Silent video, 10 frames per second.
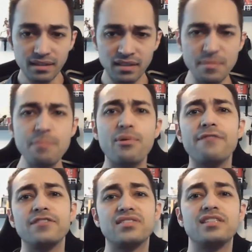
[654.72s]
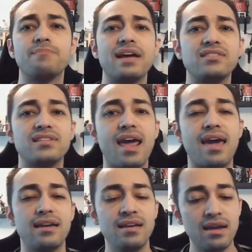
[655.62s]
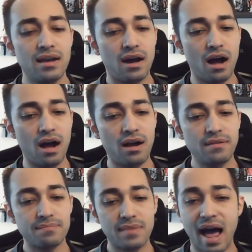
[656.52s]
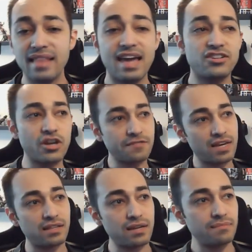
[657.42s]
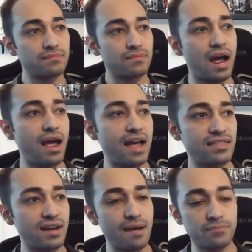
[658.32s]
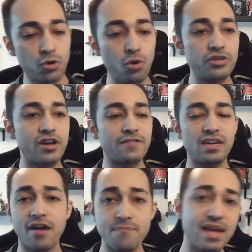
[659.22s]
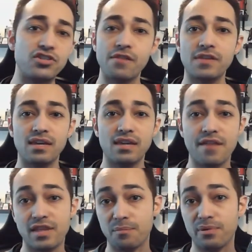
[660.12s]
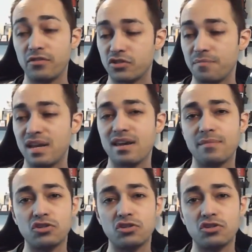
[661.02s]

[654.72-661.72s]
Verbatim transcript: let me preface this by saying uh, I like Geoff Keighley. I, I think I'm cool with Geoff Keighley. I've met Geoff Keighley. I've had the privilege of meeting him and